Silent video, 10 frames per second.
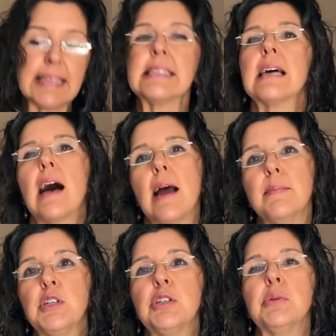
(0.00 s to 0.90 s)

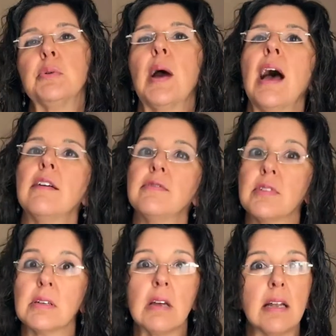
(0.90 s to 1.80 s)
time to have
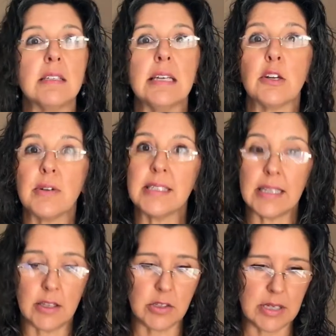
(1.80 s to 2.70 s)
a decrease
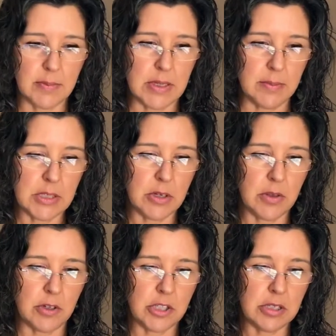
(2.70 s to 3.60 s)
in their symptoms. So
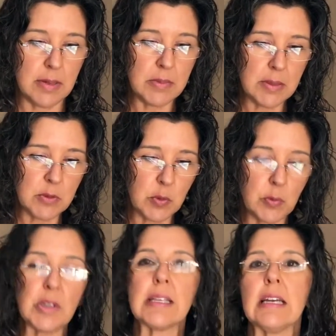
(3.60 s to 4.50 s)
their symptoms were
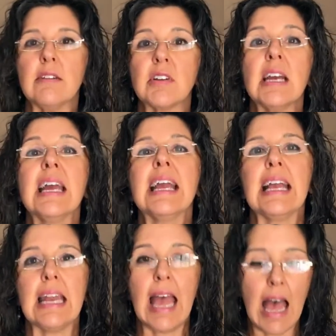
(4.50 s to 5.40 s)
relieved
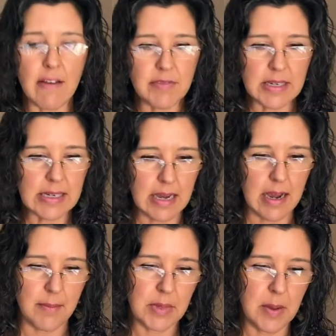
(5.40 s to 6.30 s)
in half the
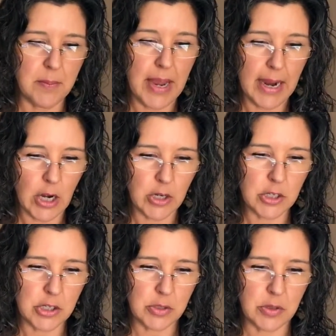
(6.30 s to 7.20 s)
time compared
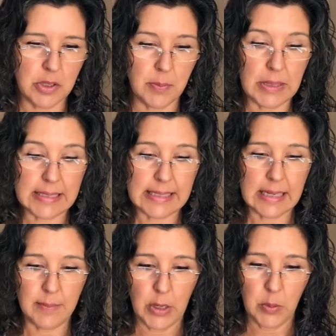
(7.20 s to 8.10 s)
to the
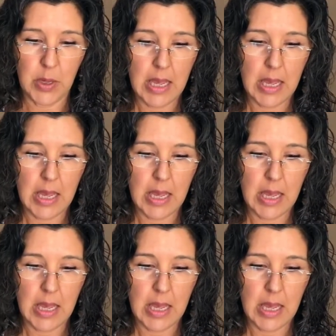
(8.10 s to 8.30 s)
placebo.